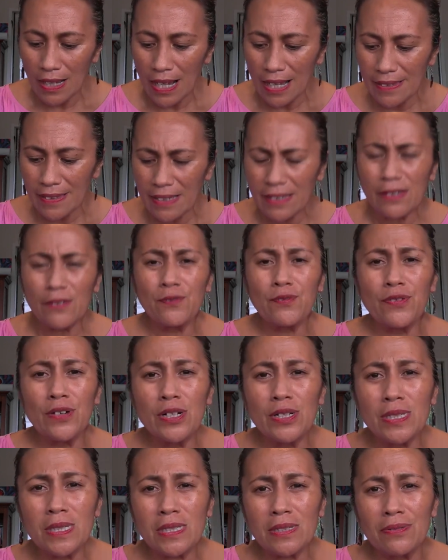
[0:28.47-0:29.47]
I think the
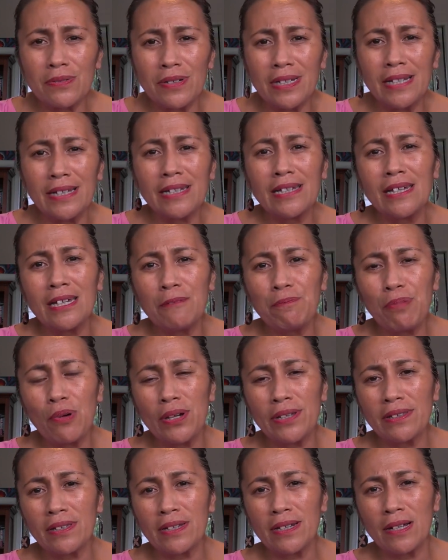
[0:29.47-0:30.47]
first really key
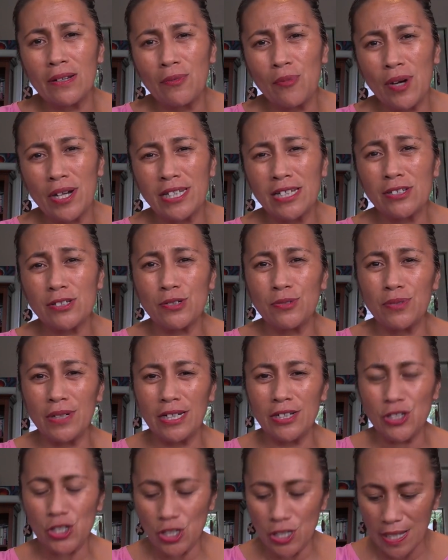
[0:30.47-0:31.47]
point that I wanted to
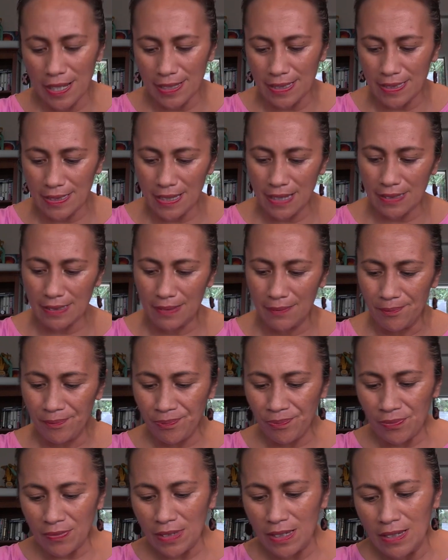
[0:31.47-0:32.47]
really share is that
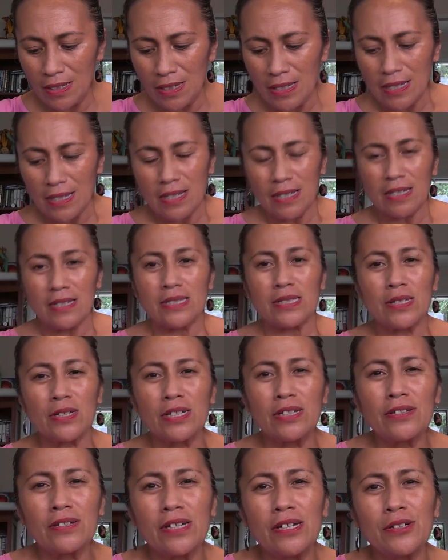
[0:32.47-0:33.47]

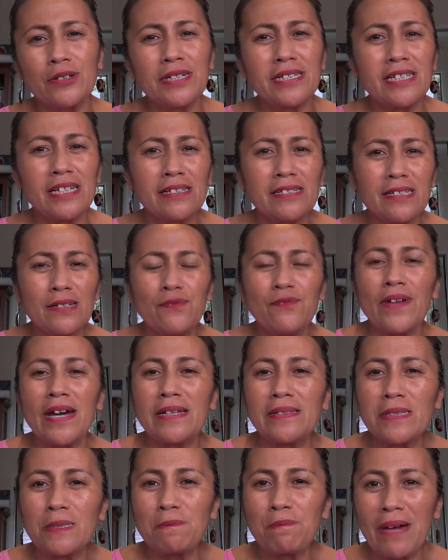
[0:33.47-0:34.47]
security and
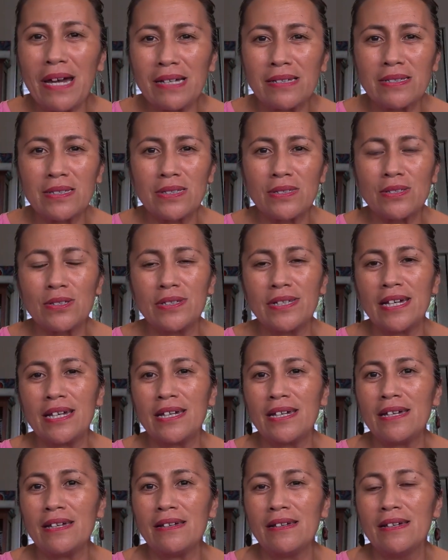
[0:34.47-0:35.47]
defense pacts
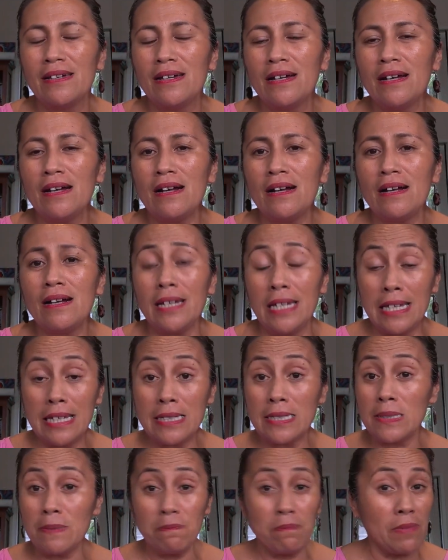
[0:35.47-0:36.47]
today uh,
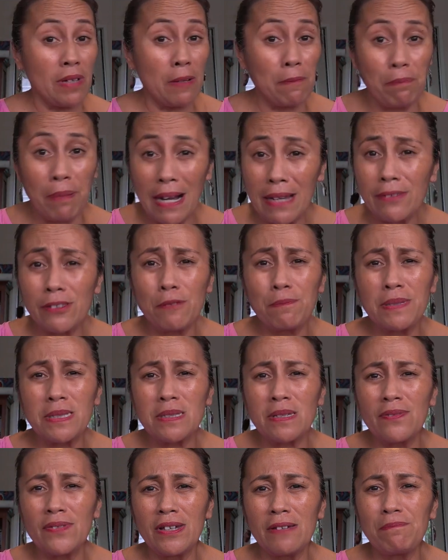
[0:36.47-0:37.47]
is about the
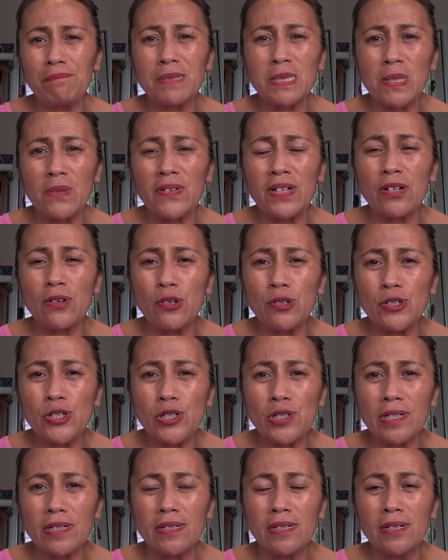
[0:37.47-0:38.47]
Pacific, Pacific
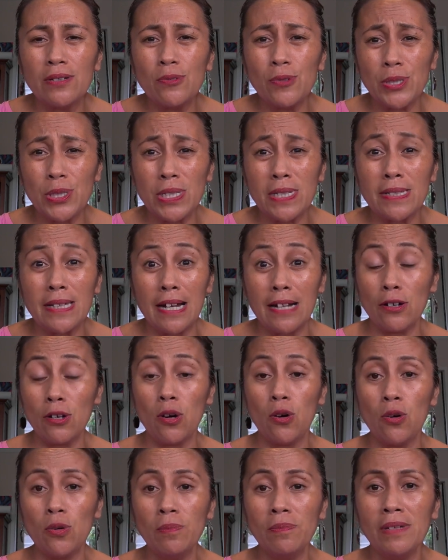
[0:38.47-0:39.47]
Ocean, which is our
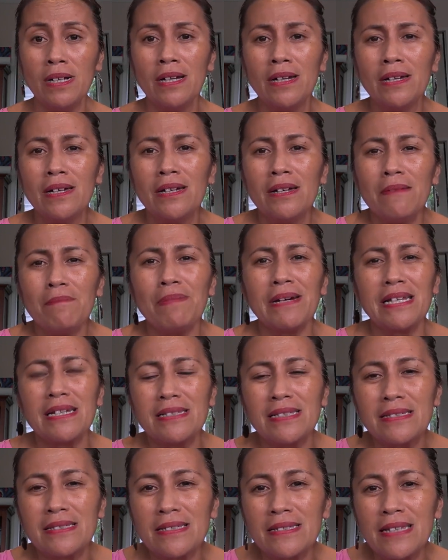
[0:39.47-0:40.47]
home, but
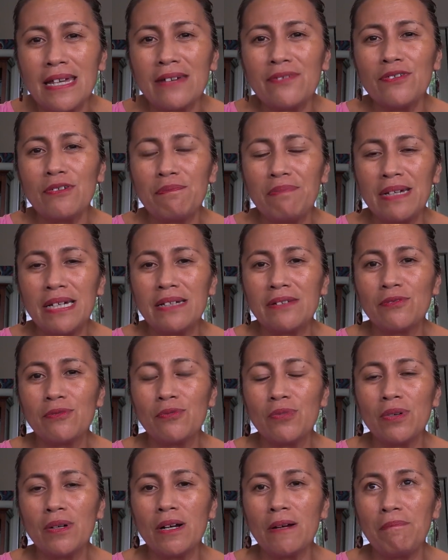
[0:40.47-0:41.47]
it's never
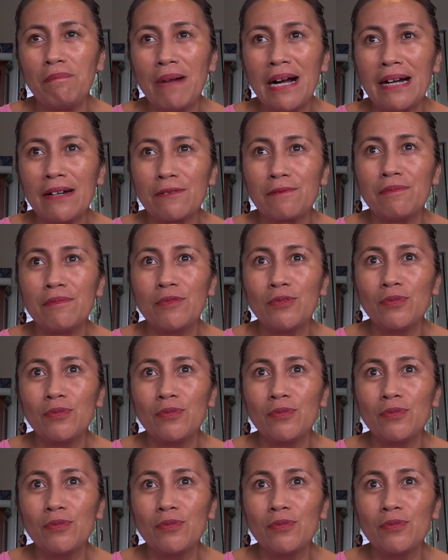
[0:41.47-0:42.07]
been about,